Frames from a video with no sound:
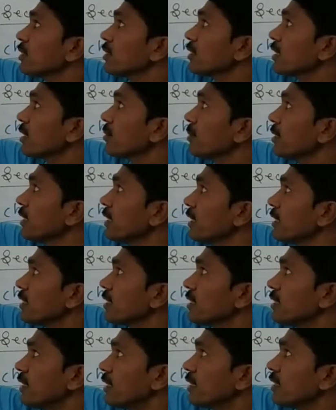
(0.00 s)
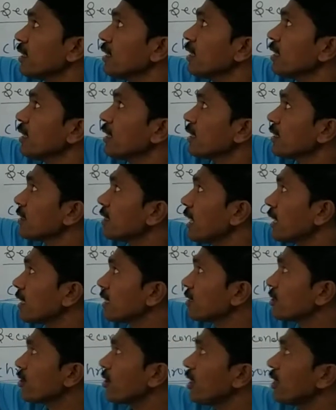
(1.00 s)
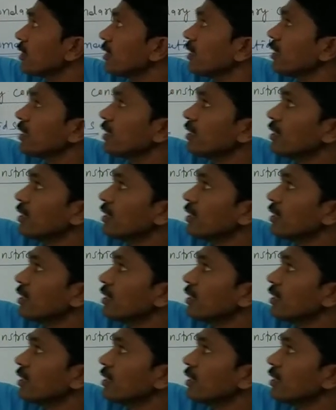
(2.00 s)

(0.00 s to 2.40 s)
Terminal region, that is called the